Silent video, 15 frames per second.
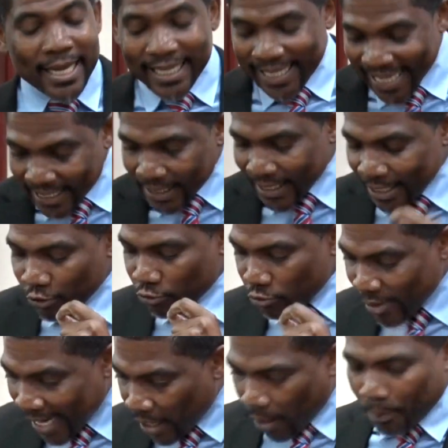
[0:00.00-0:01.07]
This is
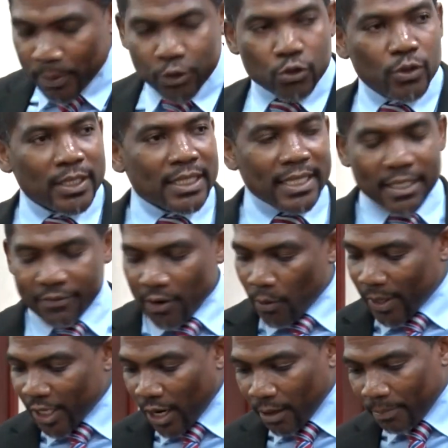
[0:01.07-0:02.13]
real opportunities for
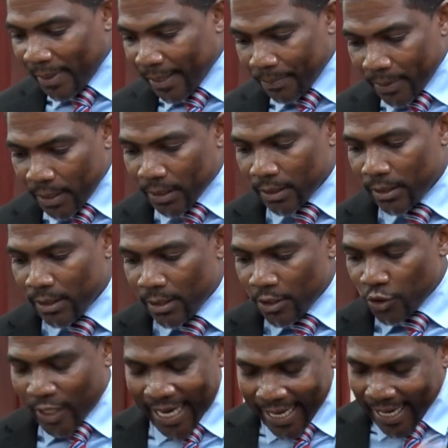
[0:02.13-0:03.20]
our young people,
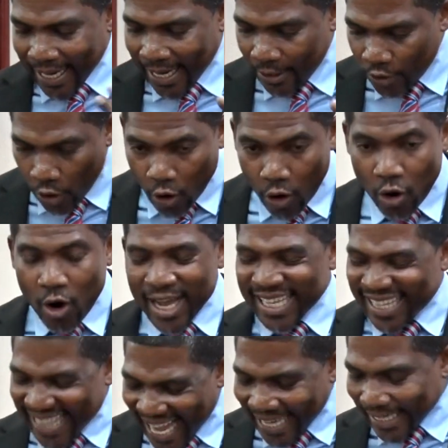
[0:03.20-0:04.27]
so that they can know
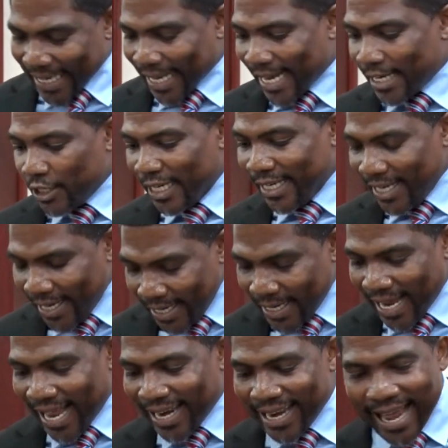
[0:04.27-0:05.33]
that they can lead
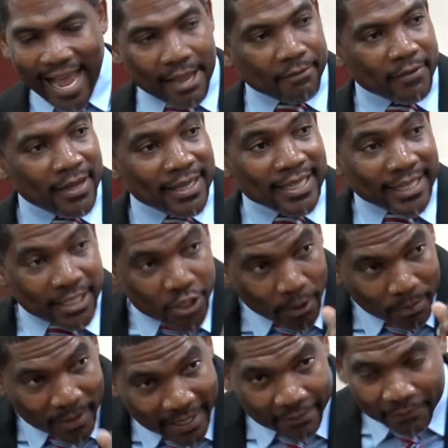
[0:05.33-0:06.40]
a life that is
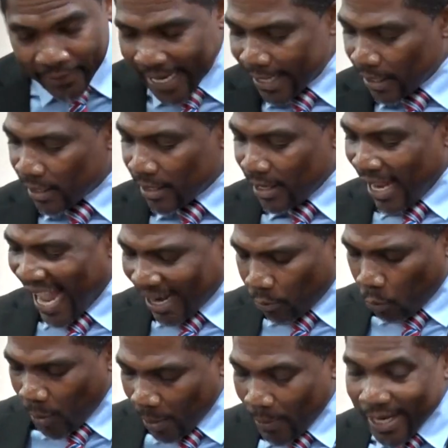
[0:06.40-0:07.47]
uplifting,
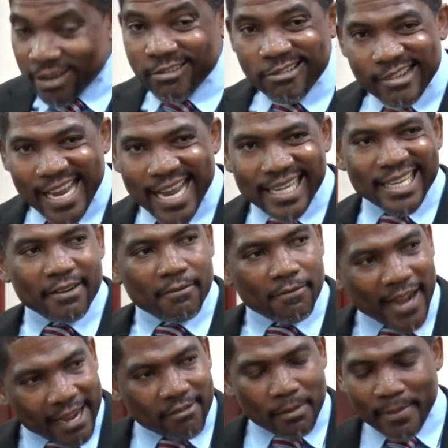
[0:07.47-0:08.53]
and we will create the
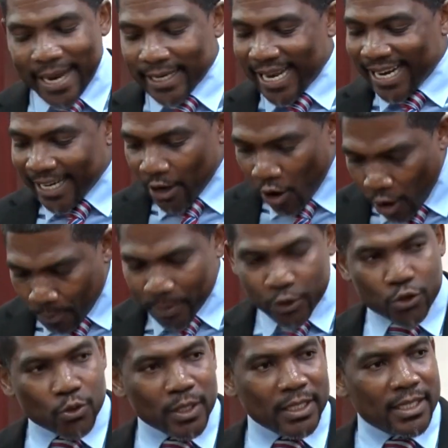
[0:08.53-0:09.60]
environment and the
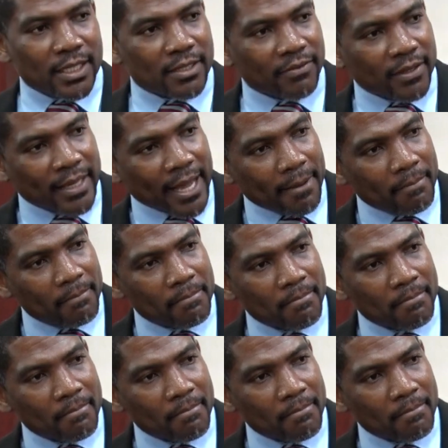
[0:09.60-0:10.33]
opportunities for them.